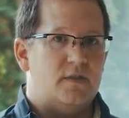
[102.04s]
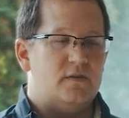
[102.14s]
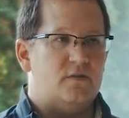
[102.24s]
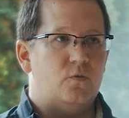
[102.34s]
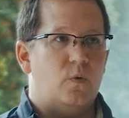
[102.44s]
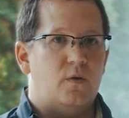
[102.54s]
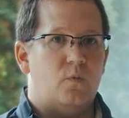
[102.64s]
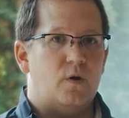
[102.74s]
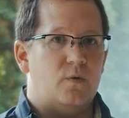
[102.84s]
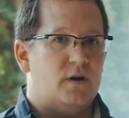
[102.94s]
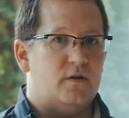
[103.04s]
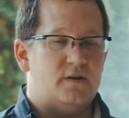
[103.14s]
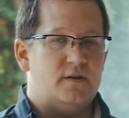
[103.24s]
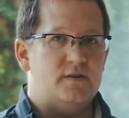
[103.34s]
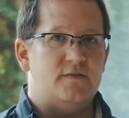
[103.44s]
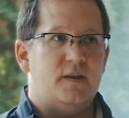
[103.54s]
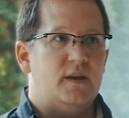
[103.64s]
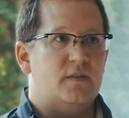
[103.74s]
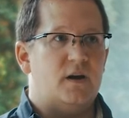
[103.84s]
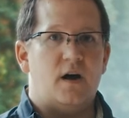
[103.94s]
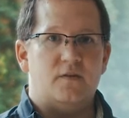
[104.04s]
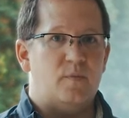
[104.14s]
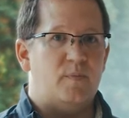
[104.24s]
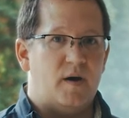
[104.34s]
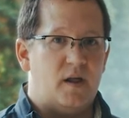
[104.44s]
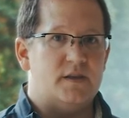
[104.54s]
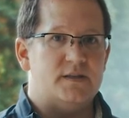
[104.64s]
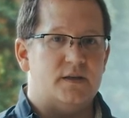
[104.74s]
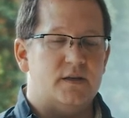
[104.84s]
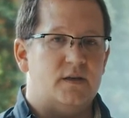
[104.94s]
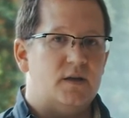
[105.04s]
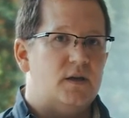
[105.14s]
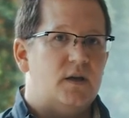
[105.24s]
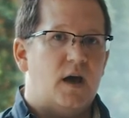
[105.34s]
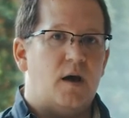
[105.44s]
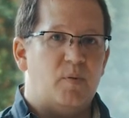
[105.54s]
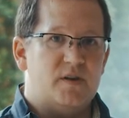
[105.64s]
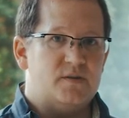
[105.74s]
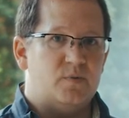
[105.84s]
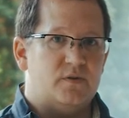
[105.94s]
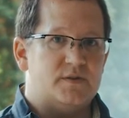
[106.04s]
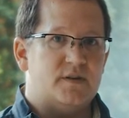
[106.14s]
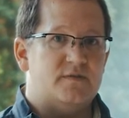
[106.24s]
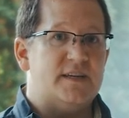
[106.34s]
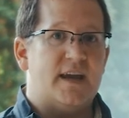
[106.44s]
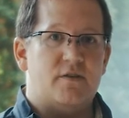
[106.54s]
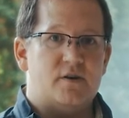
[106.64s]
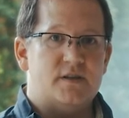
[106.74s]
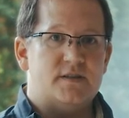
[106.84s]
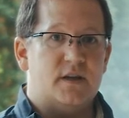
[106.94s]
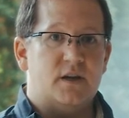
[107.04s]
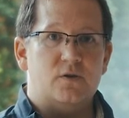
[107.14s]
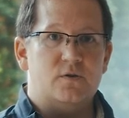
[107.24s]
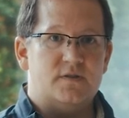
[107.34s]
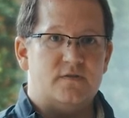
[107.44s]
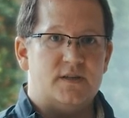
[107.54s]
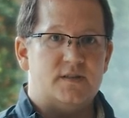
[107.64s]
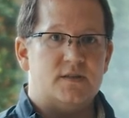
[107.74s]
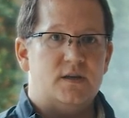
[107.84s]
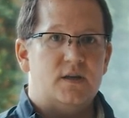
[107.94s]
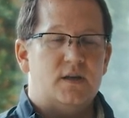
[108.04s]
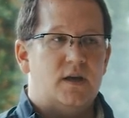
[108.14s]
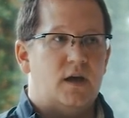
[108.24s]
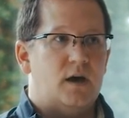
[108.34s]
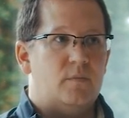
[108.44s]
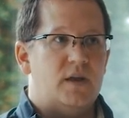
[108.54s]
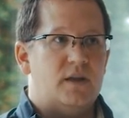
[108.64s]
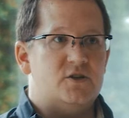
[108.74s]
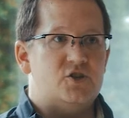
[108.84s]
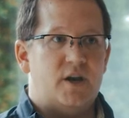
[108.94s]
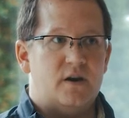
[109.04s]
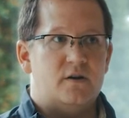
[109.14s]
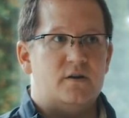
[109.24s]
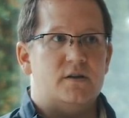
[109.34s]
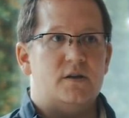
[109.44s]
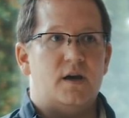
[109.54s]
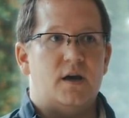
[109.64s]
This is one where we are defending the cosmopolitan principles of togetherness and inclusiveness, and shared